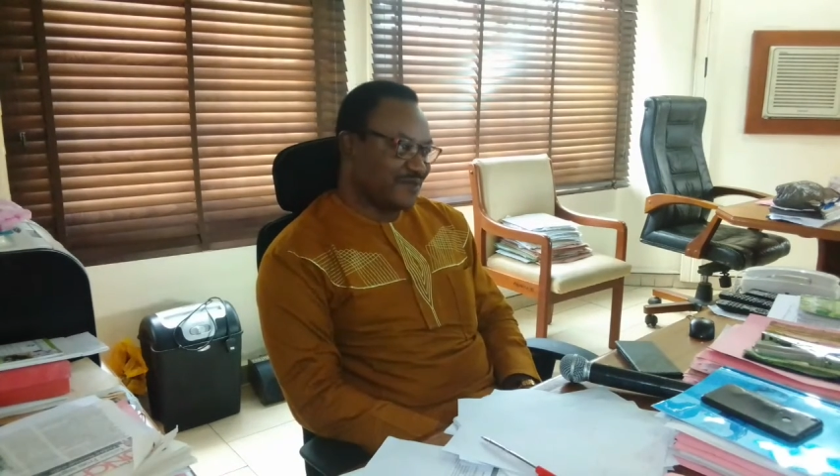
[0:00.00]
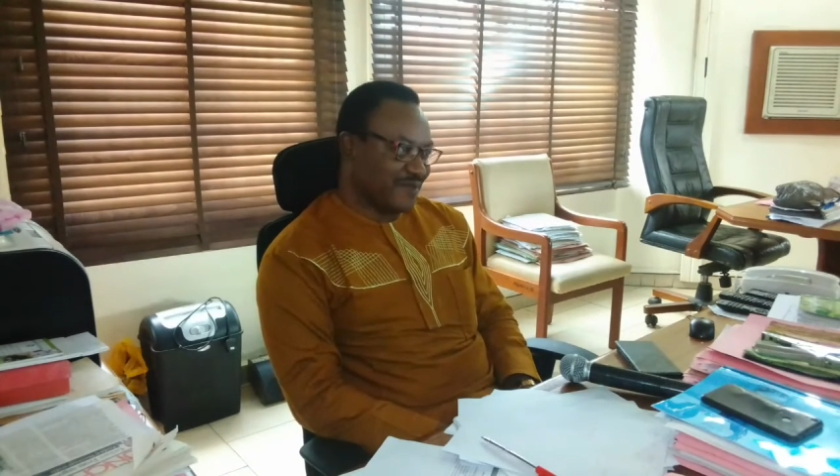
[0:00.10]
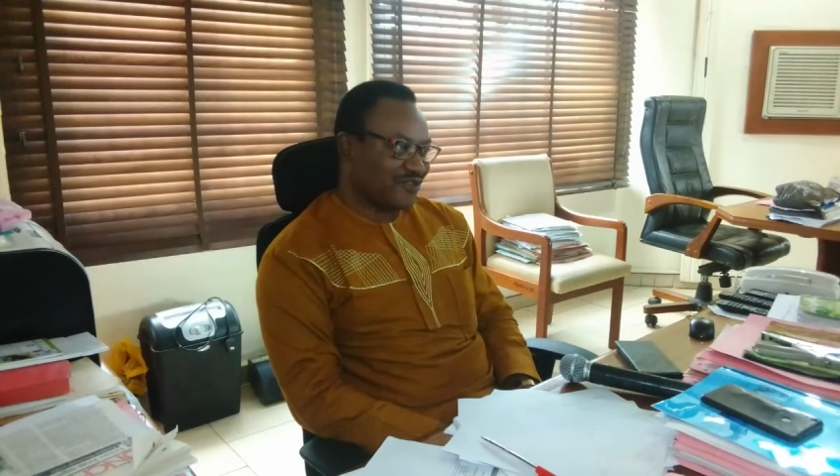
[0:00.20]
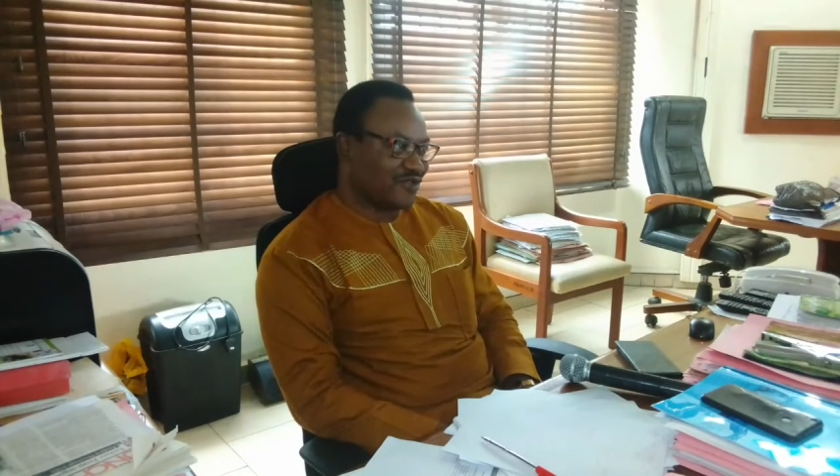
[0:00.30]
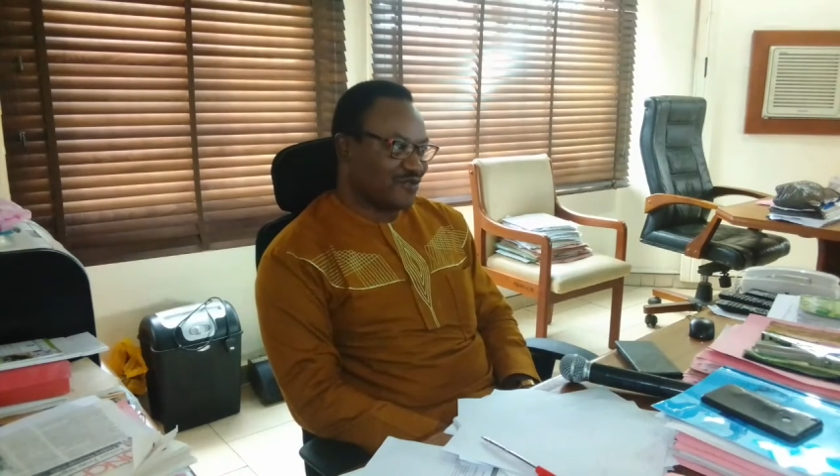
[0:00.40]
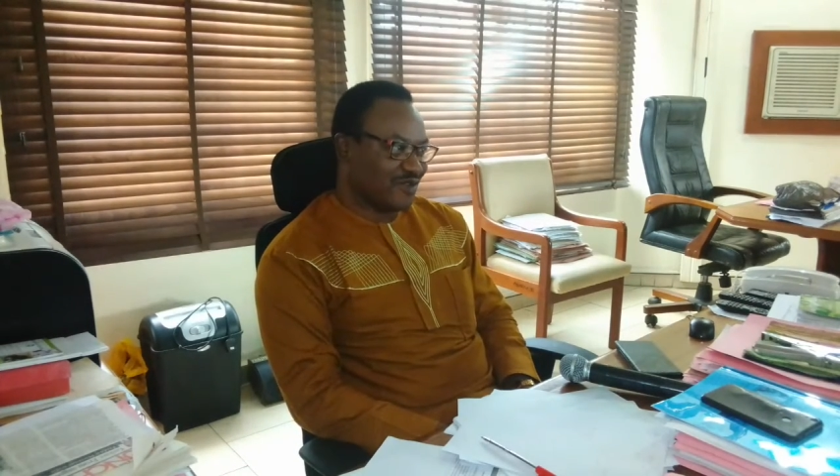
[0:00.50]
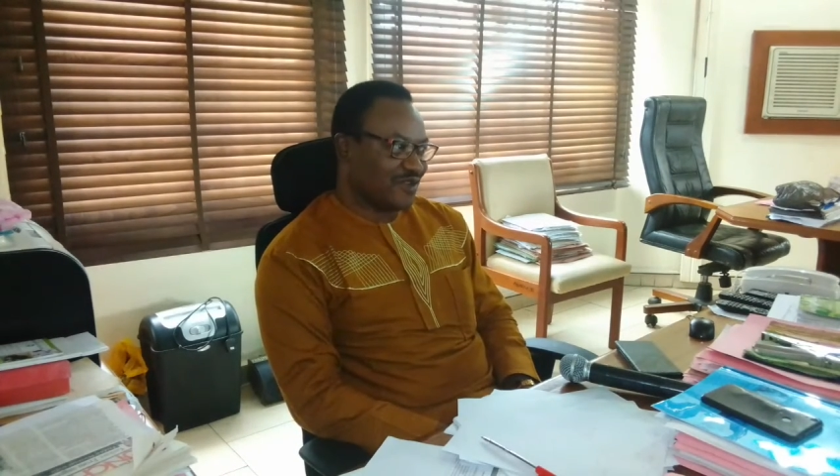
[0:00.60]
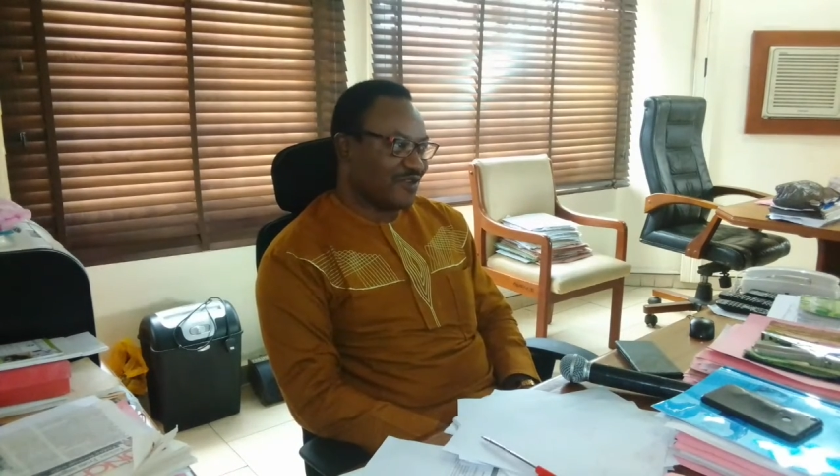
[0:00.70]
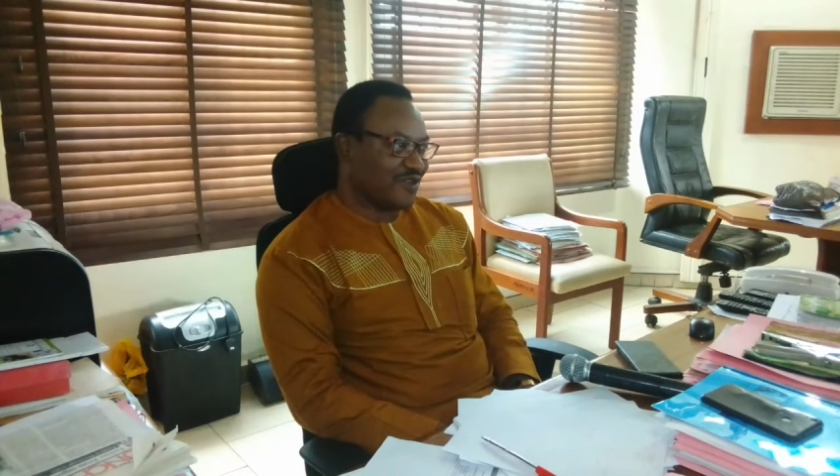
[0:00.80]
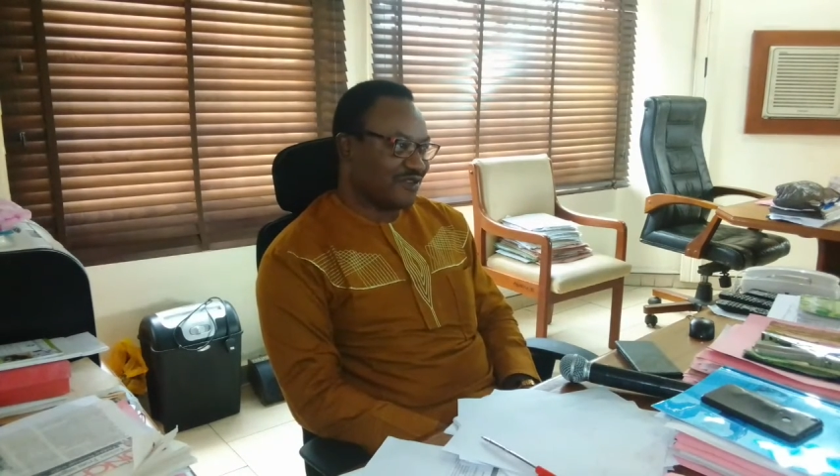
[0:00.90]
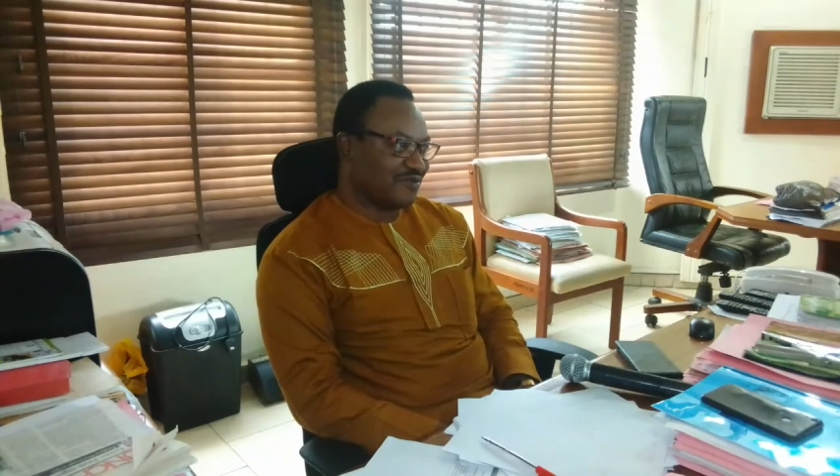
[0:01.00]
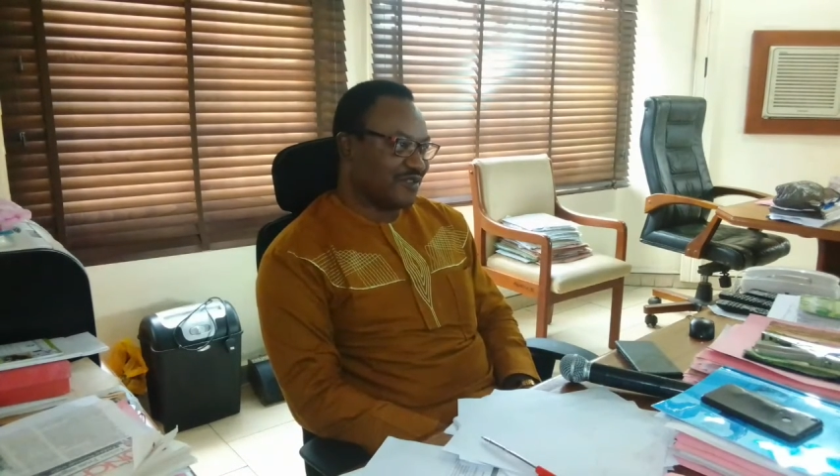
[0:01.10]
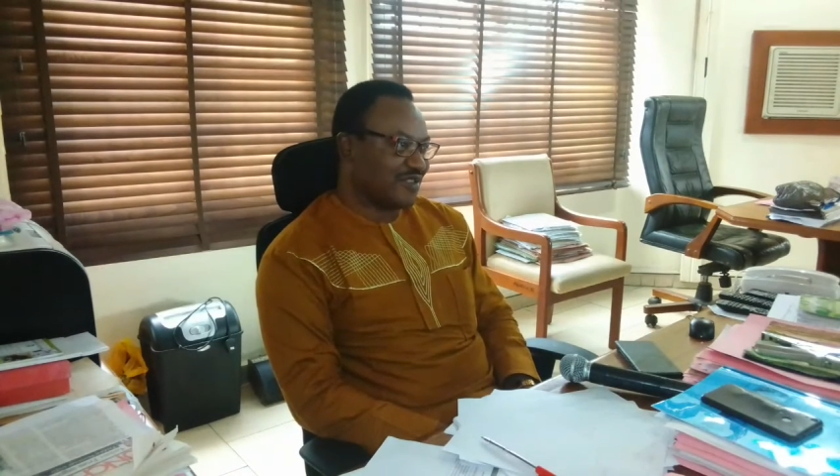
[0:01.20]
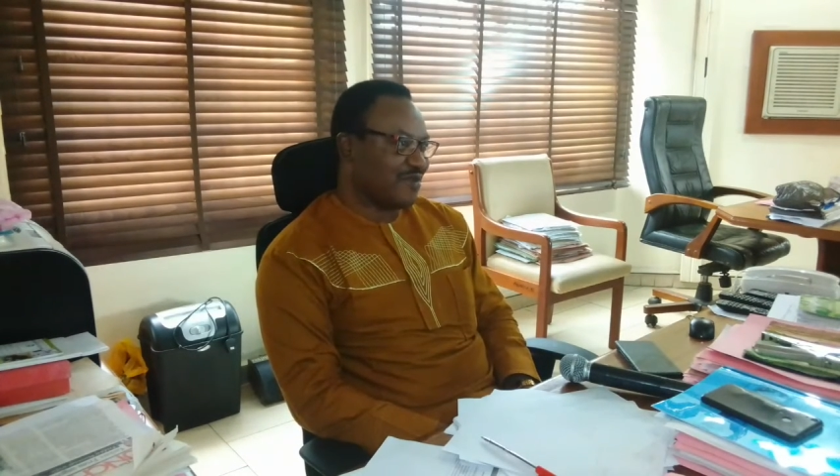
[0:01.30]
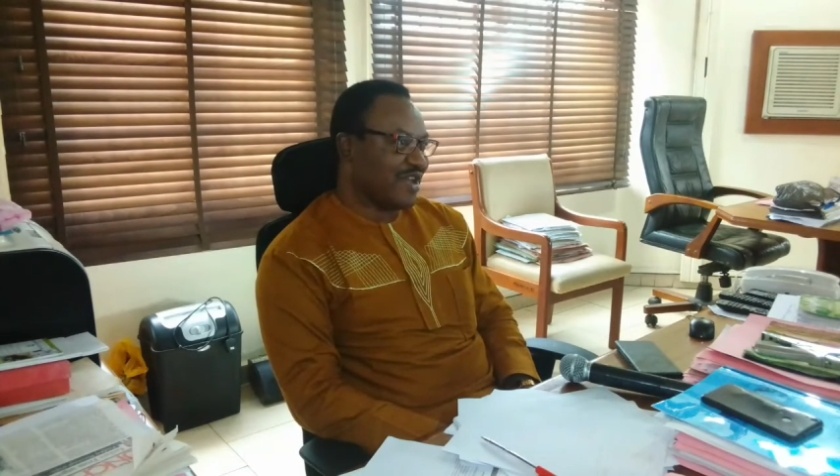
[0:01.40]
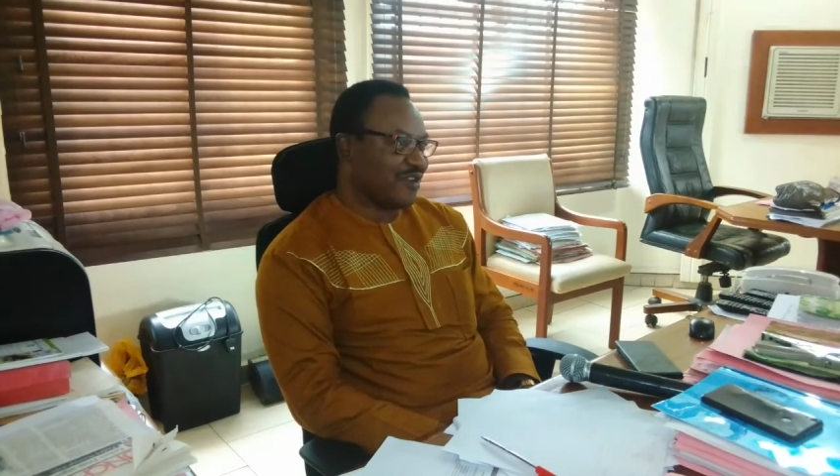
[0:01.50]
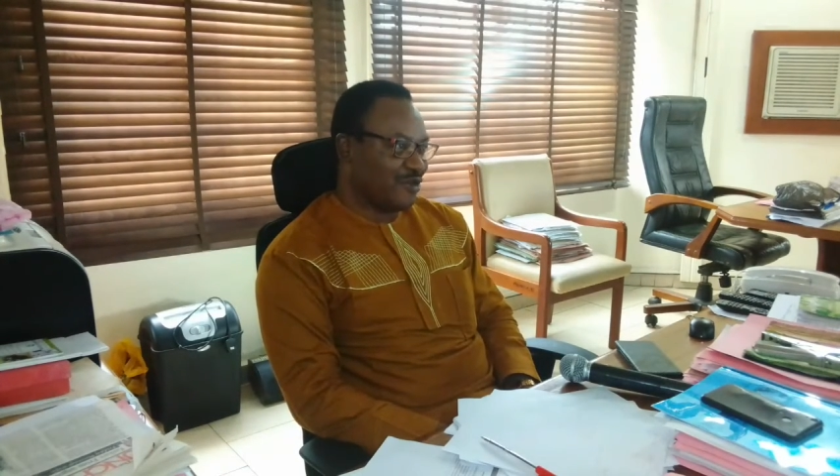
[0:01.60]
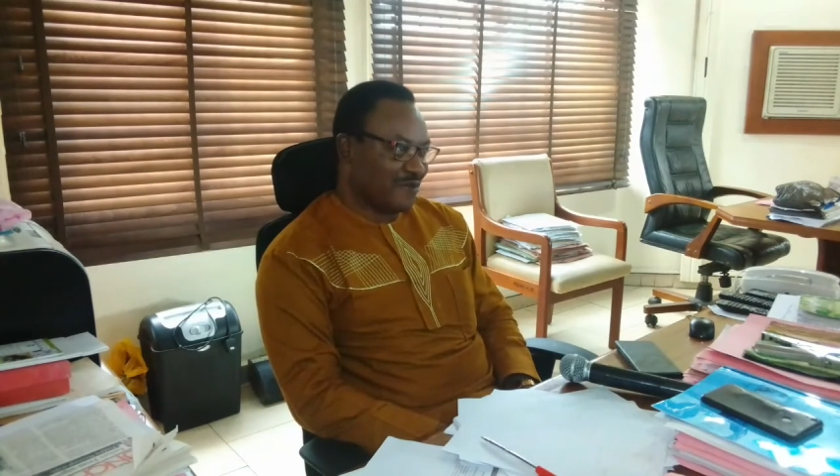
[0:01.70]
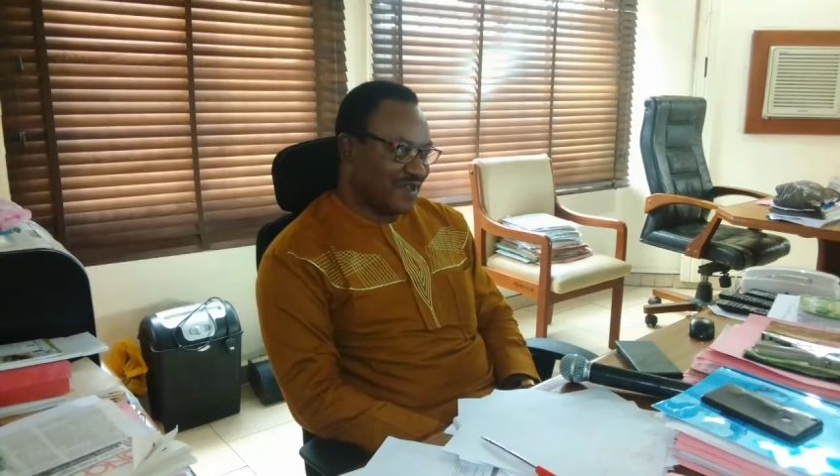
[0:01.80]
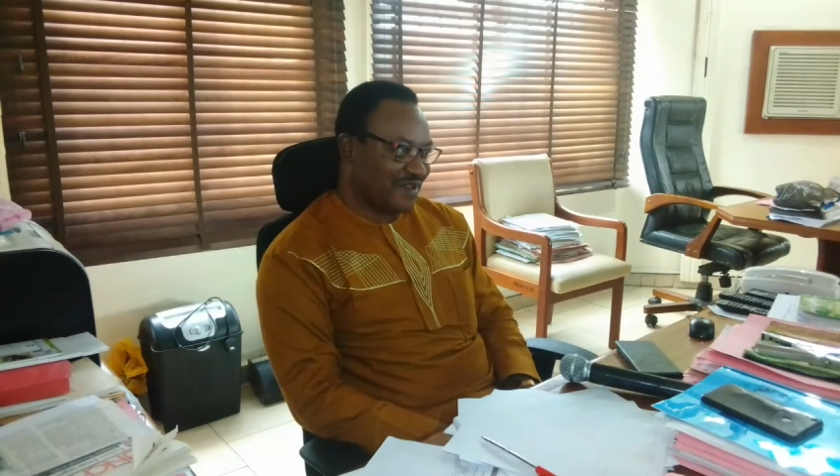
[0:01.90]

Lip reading: spectrum, we say we are normal.